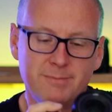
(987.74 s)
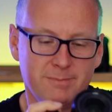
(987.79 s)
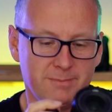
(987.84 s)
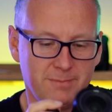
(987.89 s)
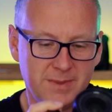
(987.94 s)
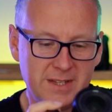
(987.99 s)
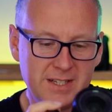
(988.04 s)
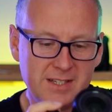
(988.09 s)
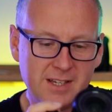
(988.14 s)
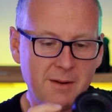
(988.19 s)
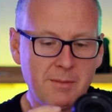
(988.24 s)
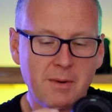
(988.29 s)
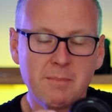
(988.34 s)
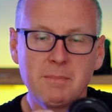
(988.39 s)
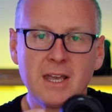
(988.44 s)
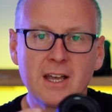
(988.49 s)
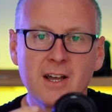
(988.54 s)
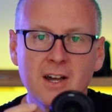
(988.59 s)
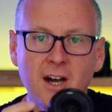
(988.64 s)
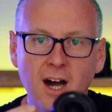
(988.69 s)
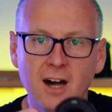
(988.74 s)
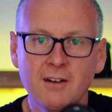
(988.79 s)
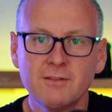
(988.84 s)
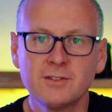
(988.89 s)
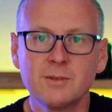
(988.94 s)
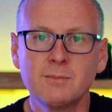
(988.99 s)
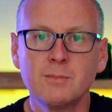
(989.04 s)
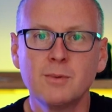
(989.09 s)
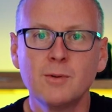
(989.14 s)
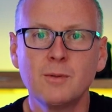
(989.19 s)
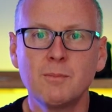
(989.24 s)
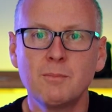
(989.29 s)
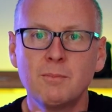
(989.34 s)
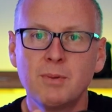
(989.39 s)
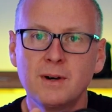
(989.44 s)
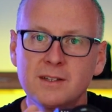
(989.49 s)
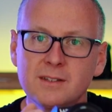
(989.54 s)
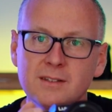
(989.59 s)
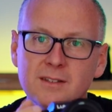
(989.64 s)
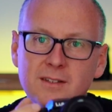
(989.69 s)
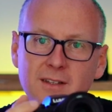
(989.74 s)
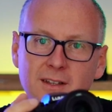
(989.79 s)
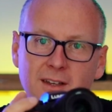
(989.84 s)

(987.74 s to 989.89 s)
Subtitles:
this camera being comfortable, but